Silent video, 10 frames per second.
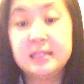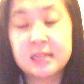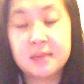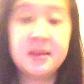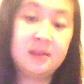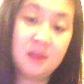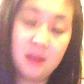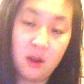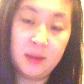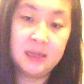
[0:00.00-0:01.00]
to commence
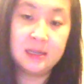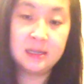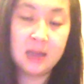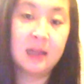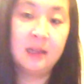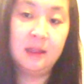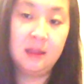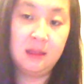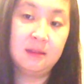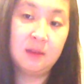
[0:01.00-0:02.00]
therapy to target
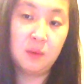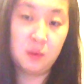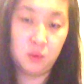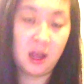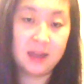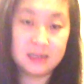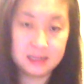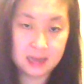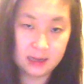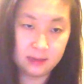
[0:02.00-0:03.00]
the things that we would like to
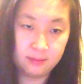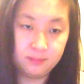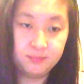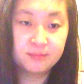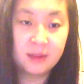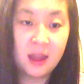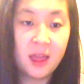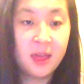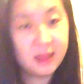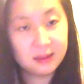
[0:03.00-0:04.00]
target.
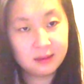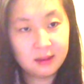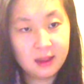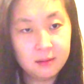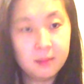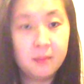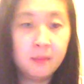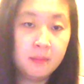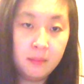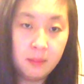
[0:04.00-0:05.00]
Thanks again.
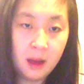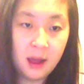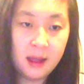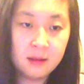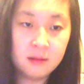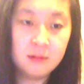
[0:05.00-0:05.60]
Bye.